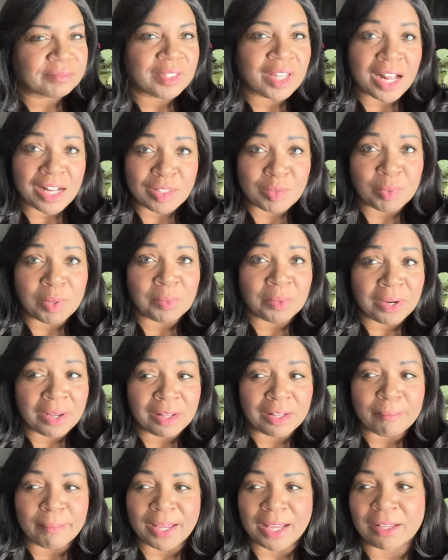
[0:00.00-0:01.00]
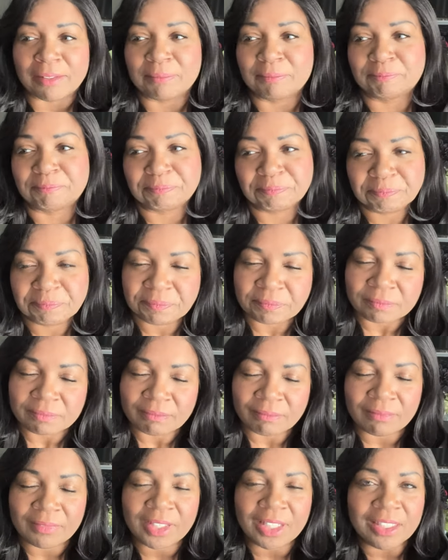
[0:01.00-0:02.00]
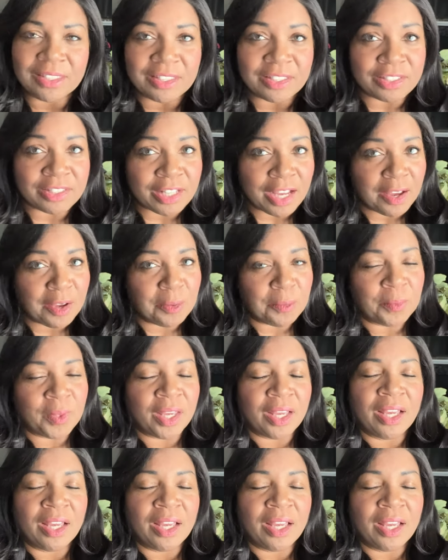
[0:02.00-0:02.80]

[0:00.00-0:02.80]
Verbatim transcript: That's what we're all about. So